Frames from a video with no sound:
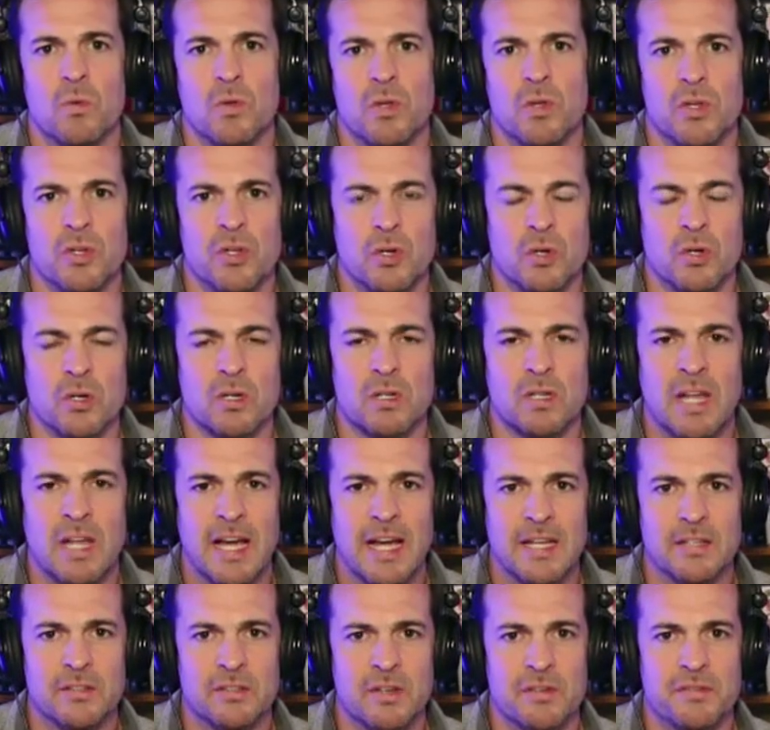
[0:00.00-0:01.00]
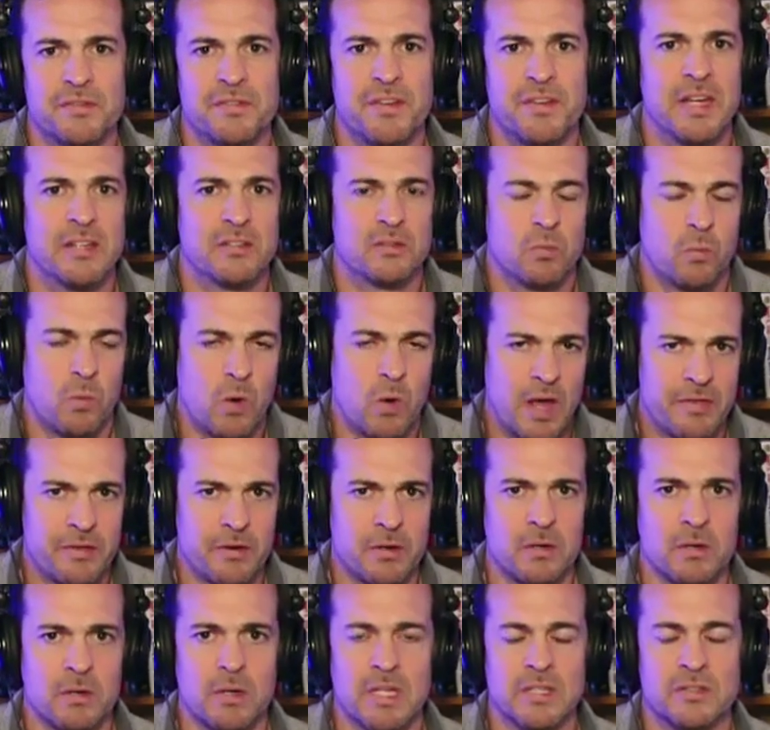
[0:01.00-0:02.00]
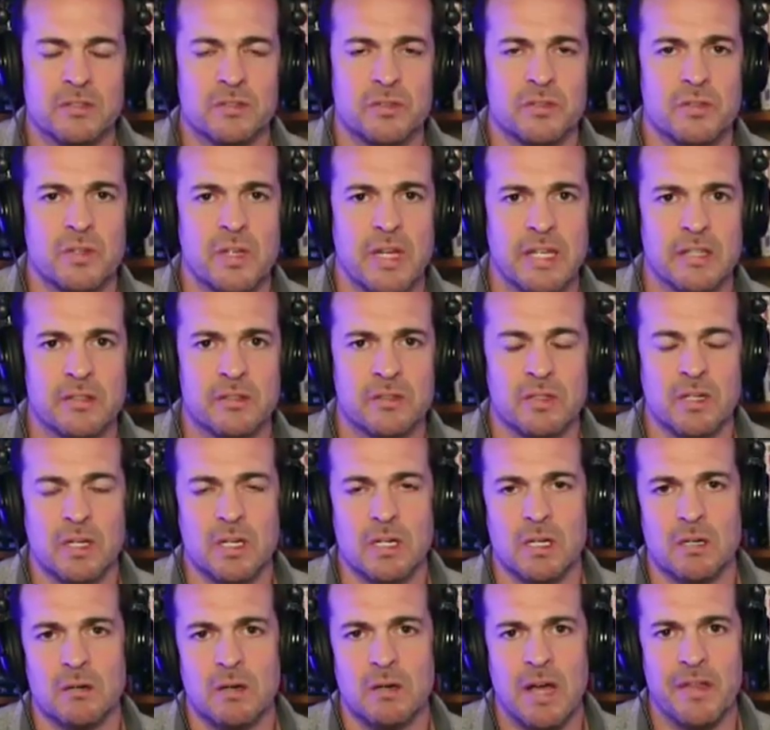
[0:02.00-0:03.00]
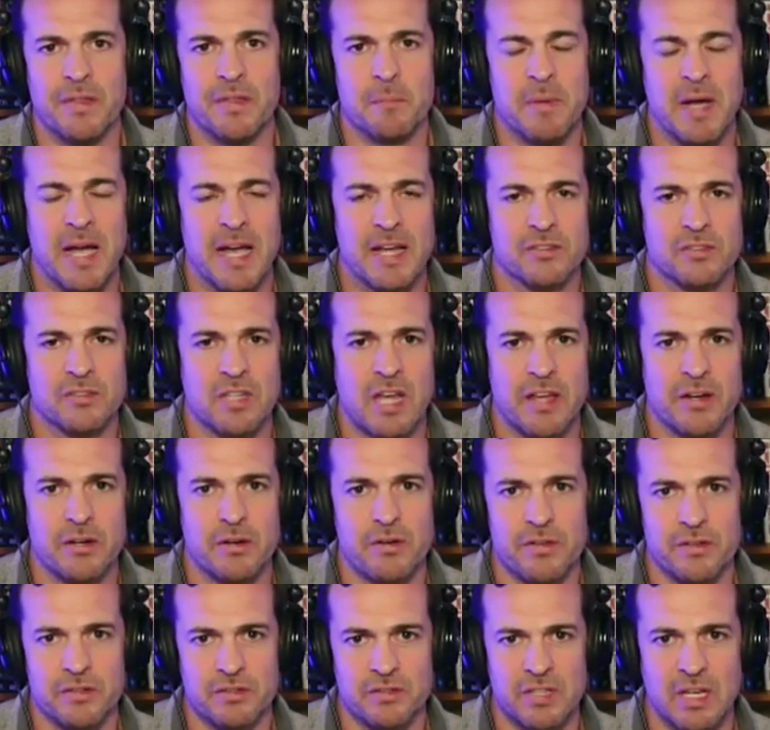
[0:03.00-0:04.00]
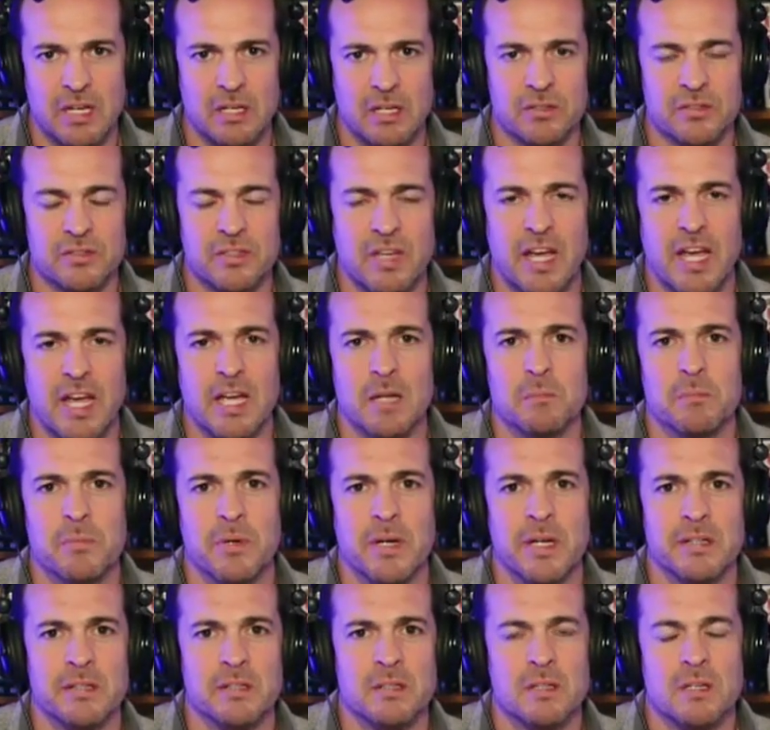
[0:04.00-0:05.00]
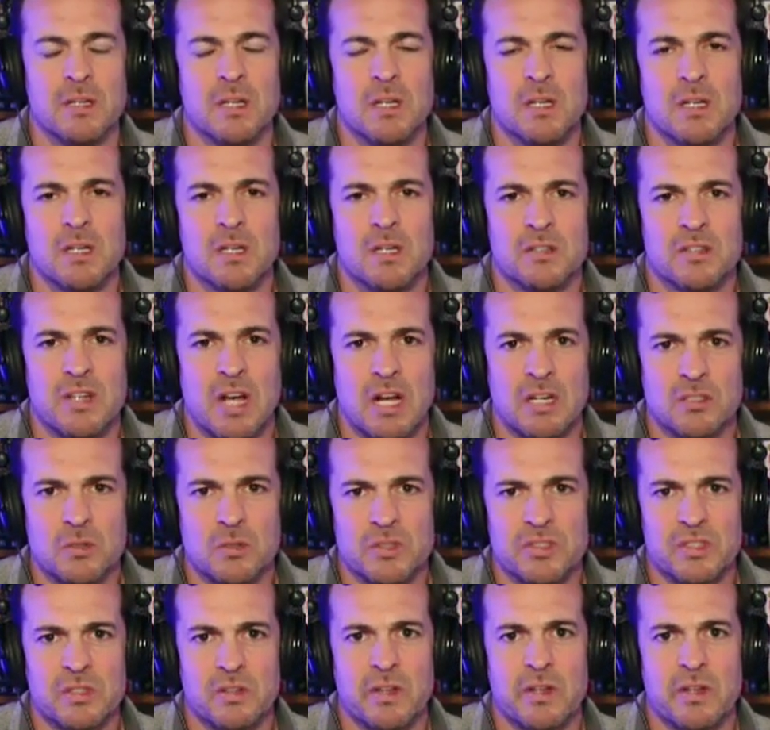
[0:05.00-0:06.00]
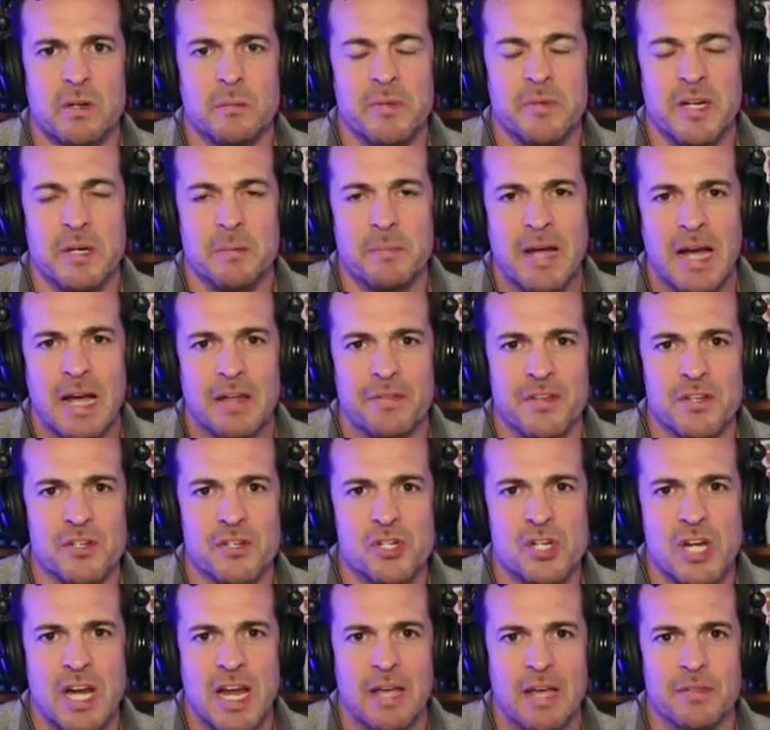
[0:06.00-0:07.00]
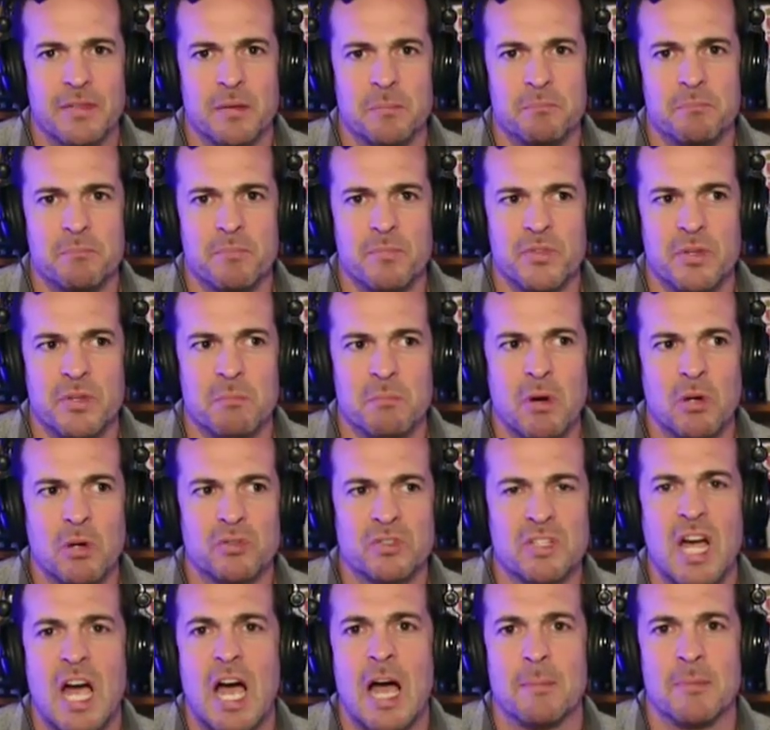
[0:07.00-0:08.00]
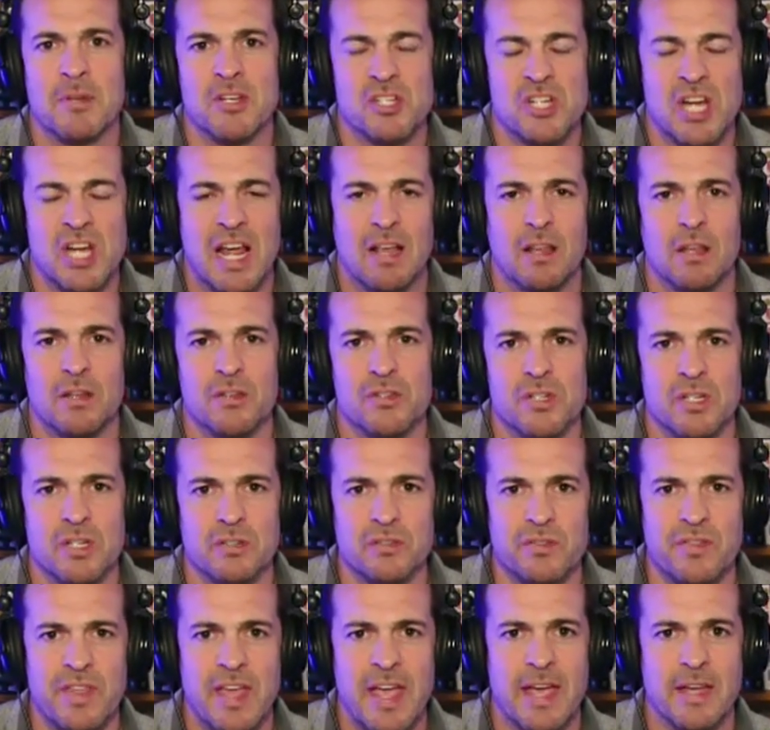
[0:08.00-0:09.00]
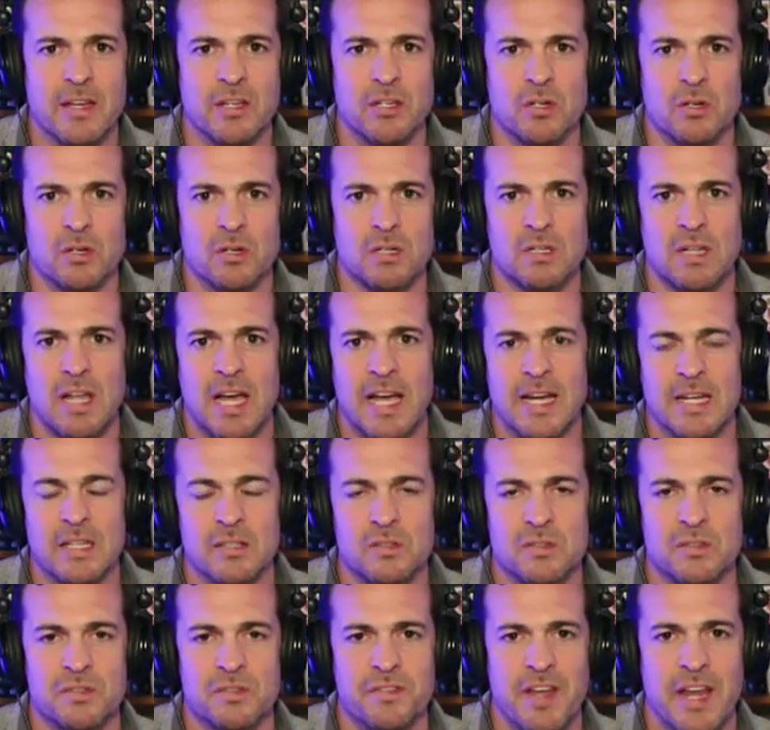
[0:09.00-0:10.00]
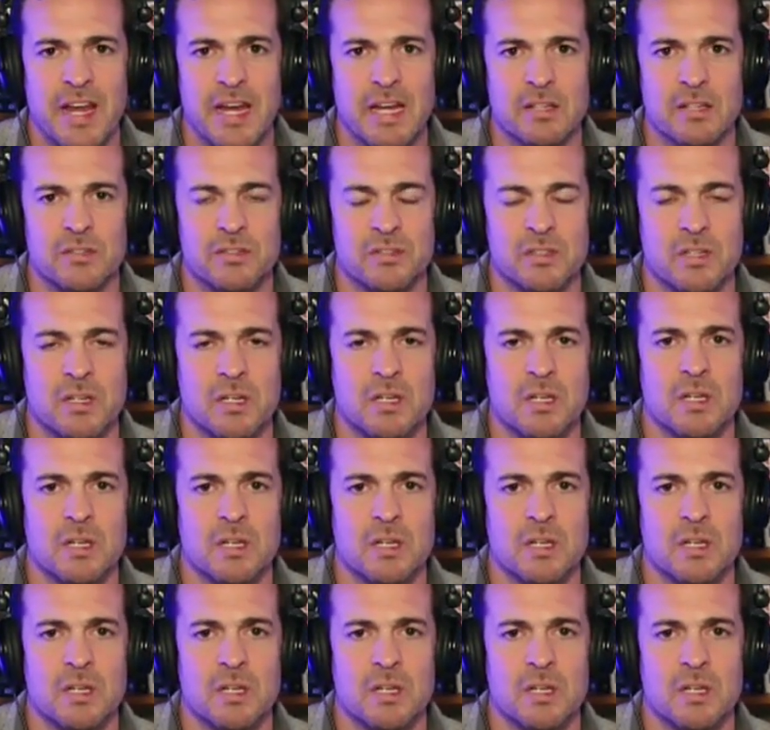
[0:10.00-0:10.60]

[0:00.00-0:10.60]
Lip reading: your clients have faced, whether it's on the buy side or the sell side. But talk to us a little bit about the most common challenges that your clients face